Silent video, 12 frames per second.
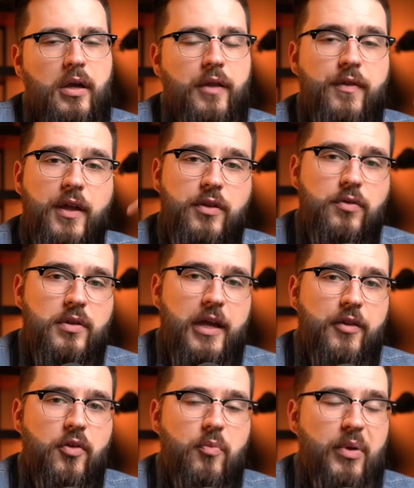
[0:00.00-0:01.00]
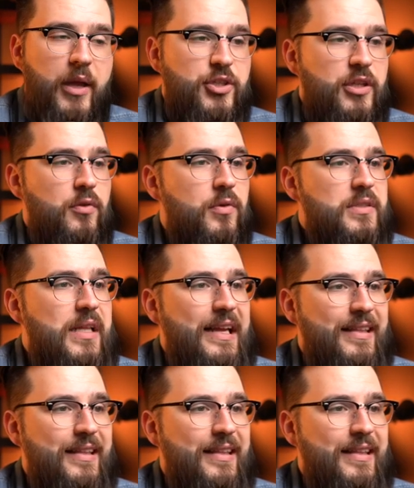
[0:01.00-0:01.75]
and then you land on a page that looks like